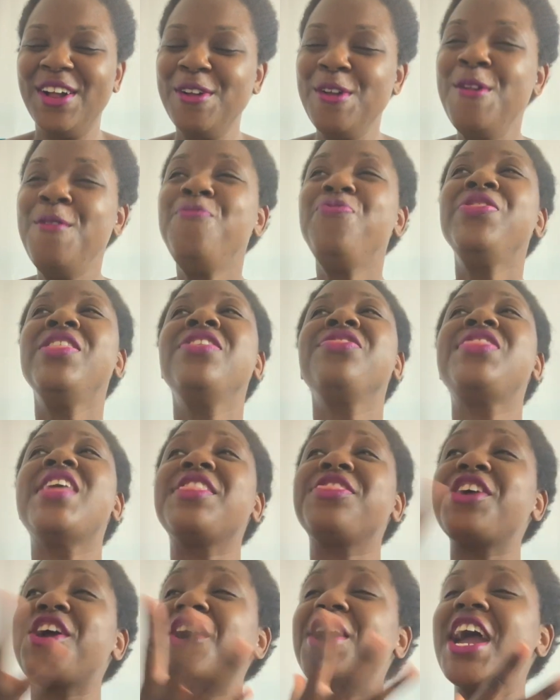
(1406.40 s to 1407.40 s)
that
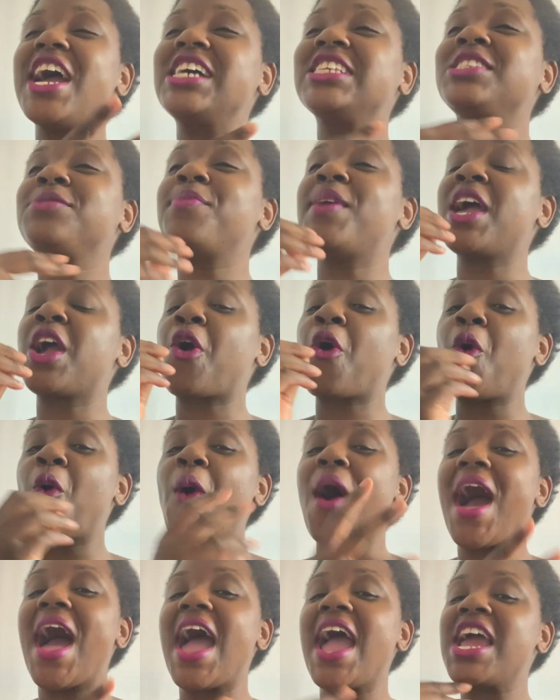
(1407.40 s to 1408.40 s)
there
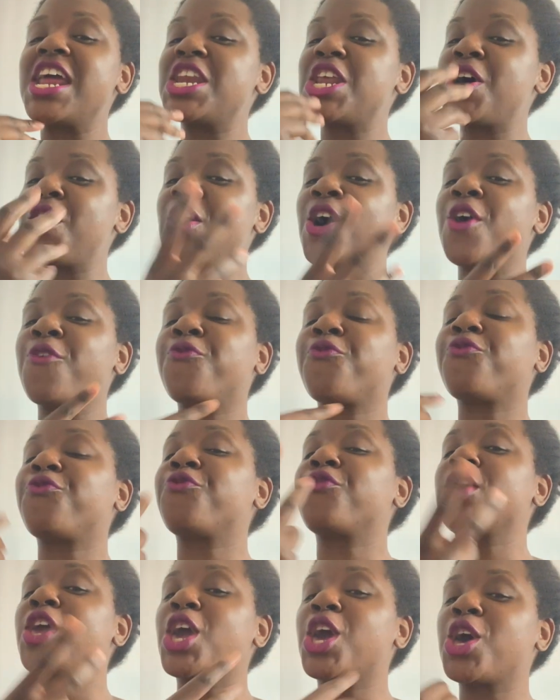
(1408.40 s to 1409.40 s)
has been quite
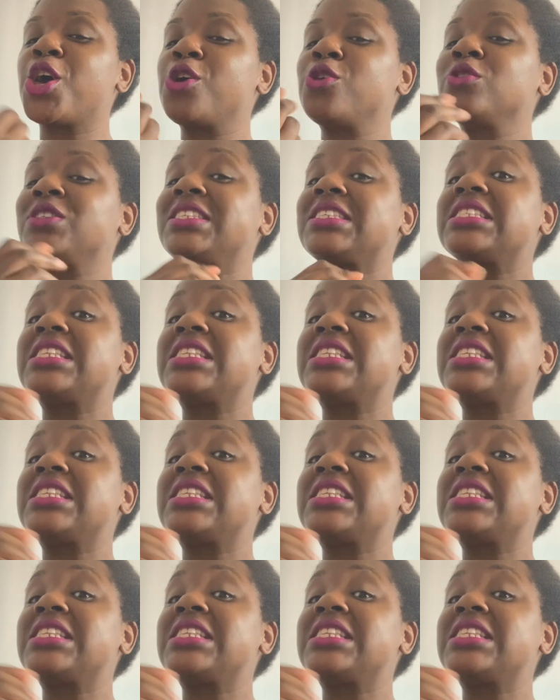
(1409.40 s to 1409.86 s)
a few